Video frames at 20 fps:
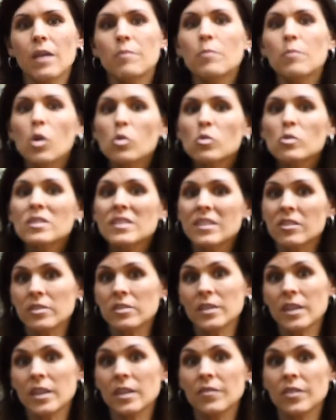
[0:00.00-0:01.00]
Motor
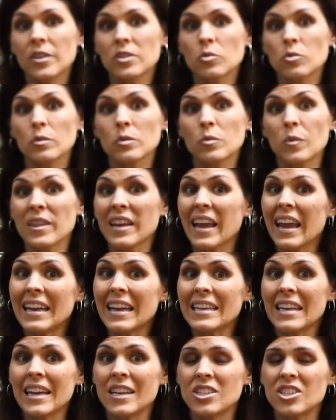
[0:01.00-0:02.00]
skills in individuals with
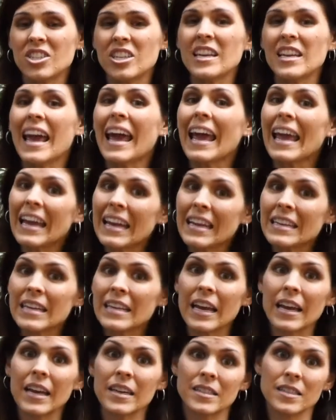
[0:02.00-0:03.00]
ADHD and
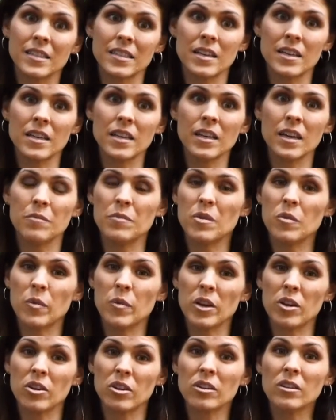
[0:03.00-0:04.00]
ASD can be
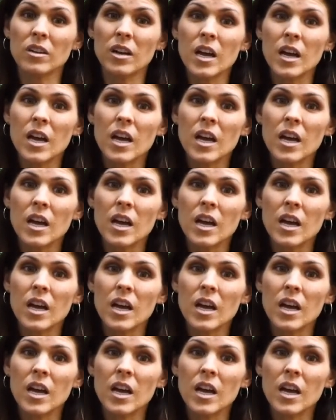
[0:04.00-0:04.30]
weaker,